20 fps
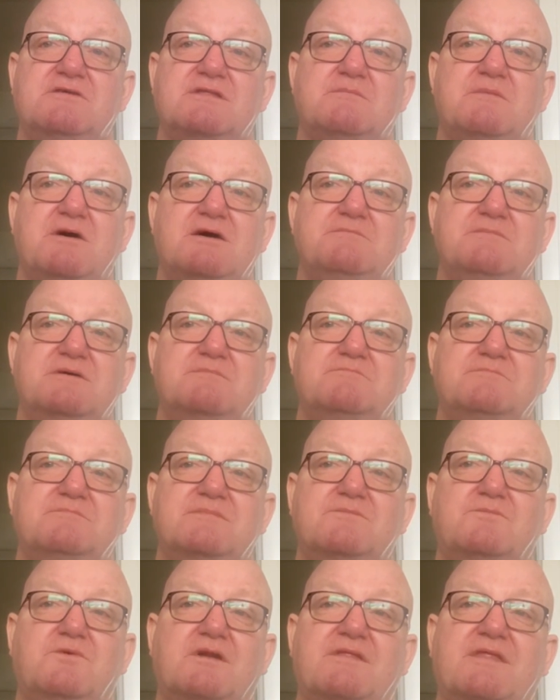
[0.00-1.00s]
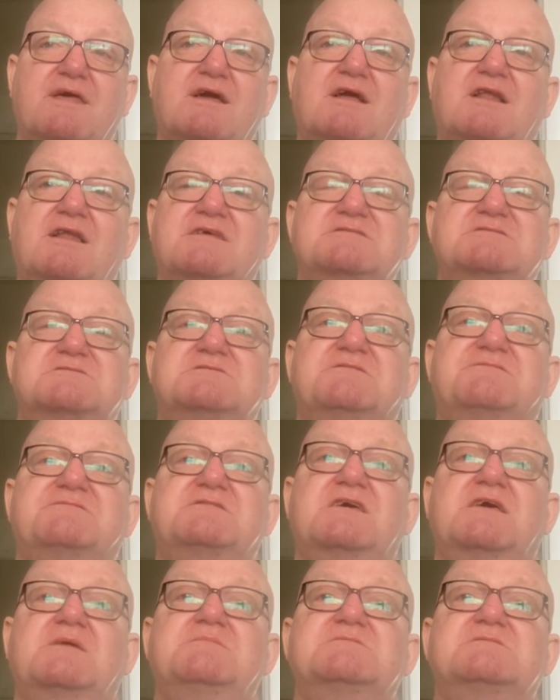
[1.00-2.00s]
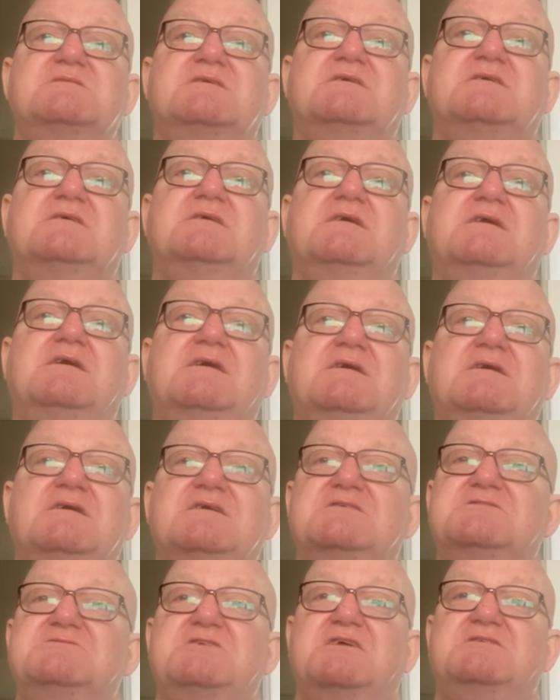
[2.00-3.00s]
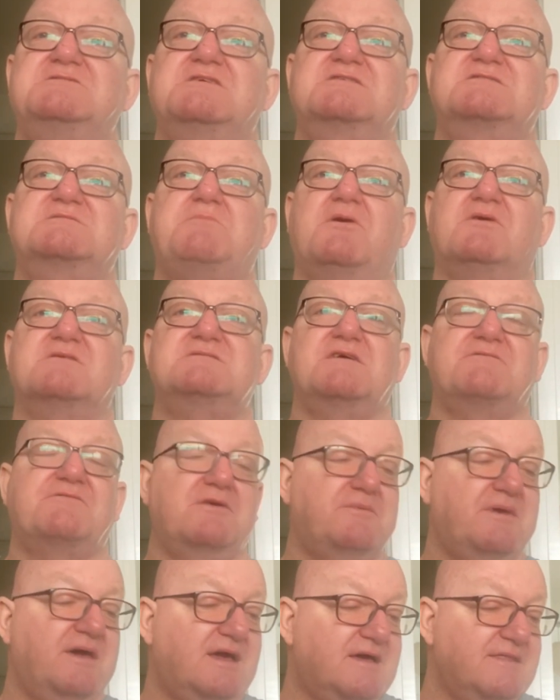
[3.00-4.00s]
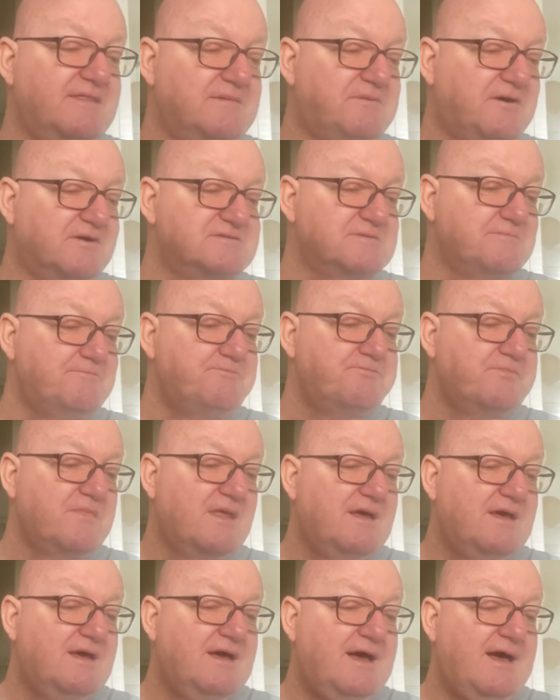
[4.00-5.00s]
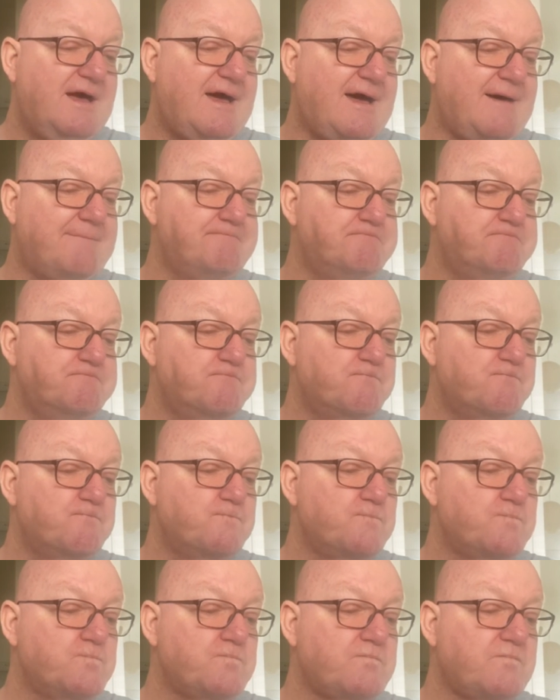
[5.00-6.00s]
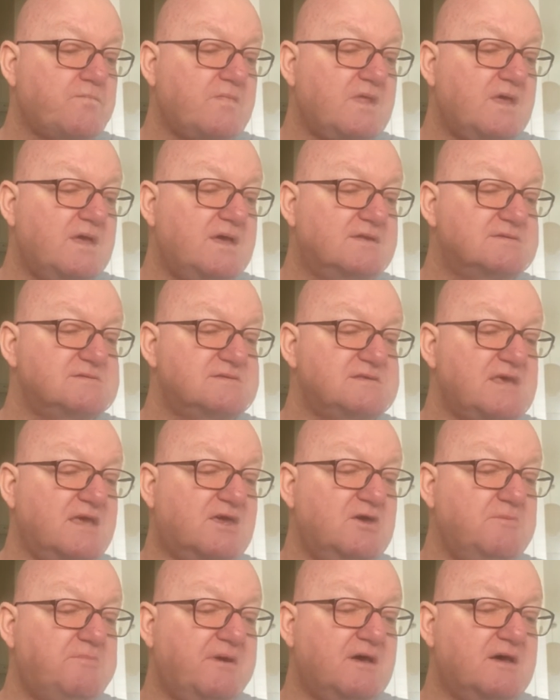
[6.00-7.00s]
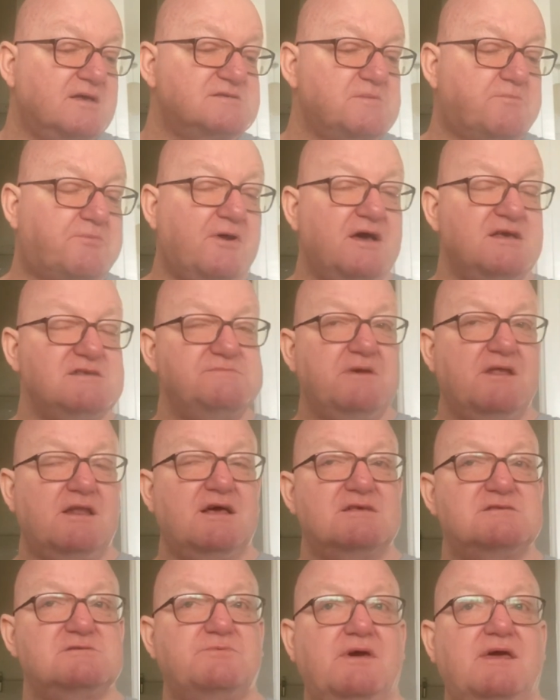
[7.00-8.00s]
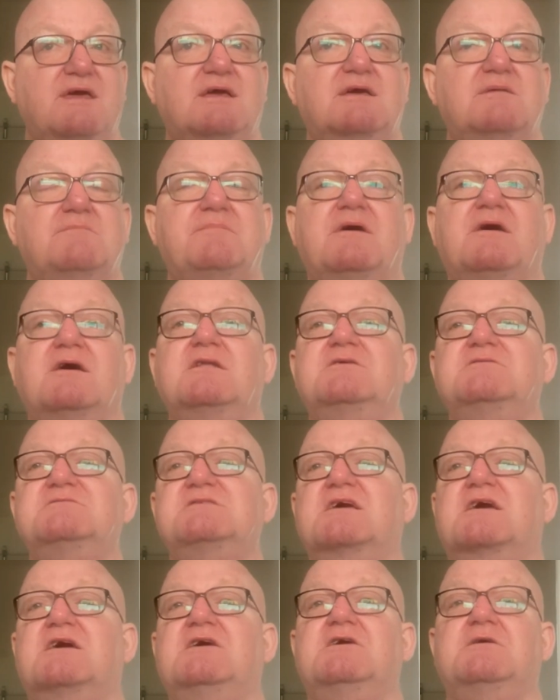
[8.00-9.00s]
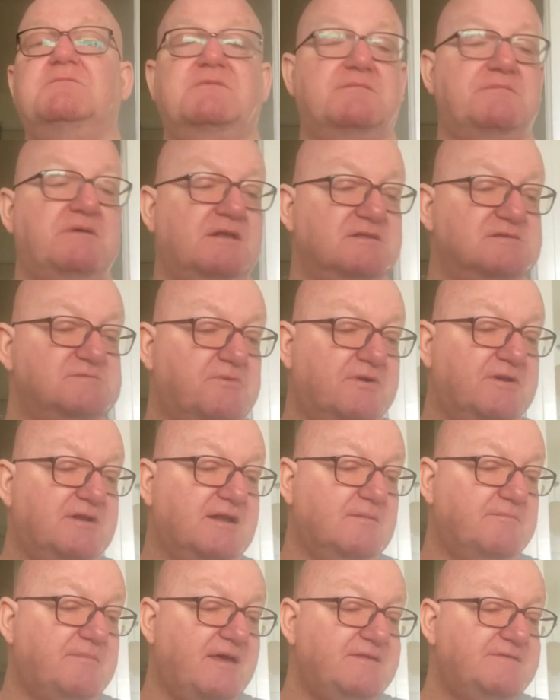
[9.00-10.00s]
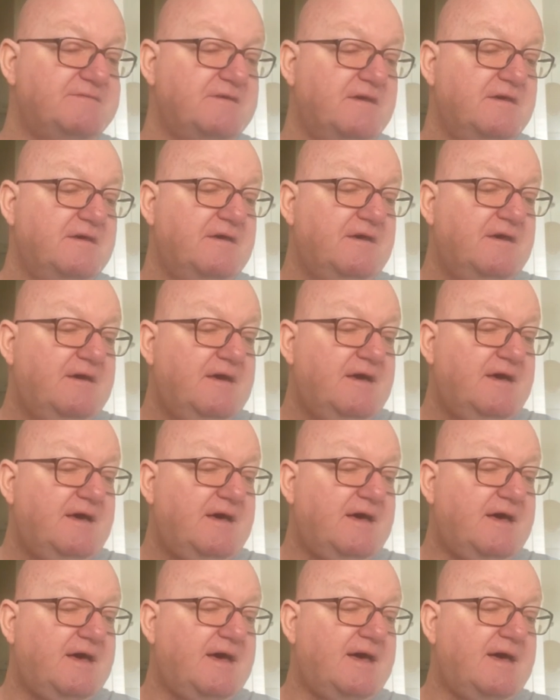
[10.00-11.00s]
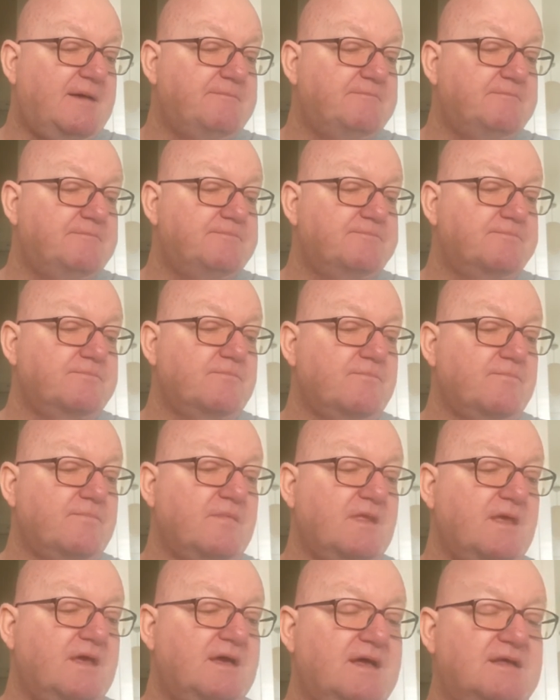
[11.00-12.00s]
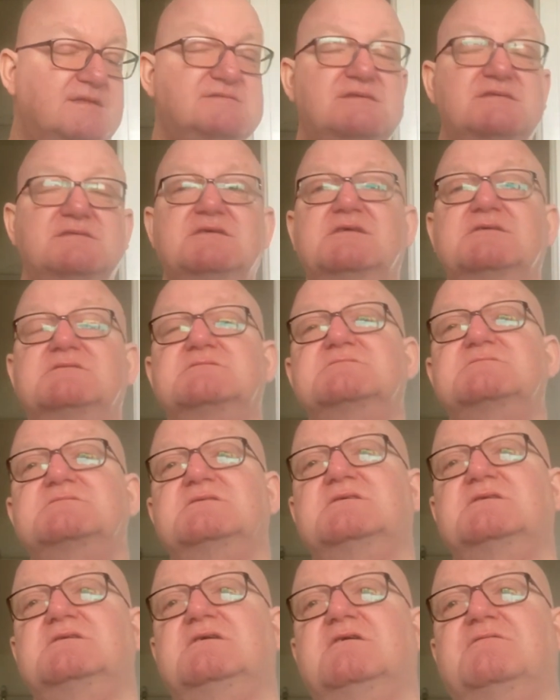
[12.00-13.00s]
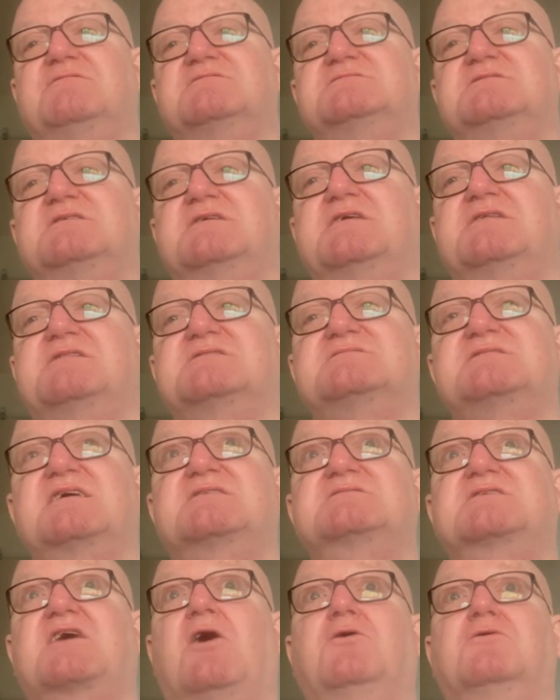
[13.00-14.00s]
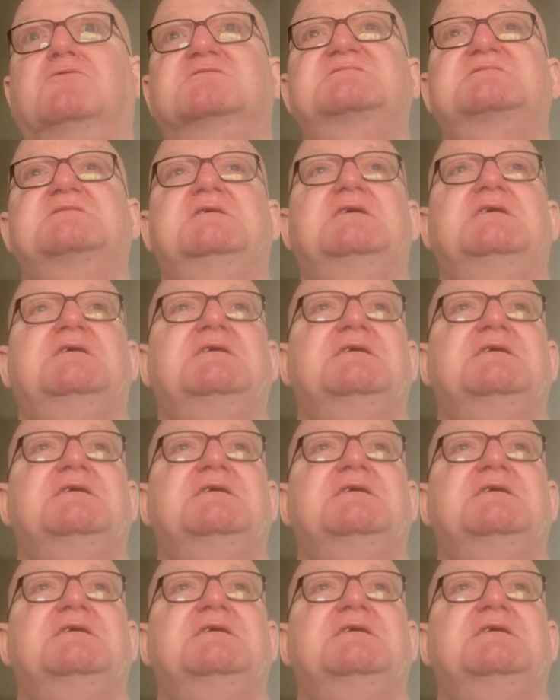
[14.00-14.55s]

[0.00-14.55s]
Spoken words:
at the moment, one of that cluster of teams that are changing spots every week at the bottom. As I say, QPR surprised me last week by losing at home to Middlesbrough a little bit. And Sunderland, obviously another 6 goals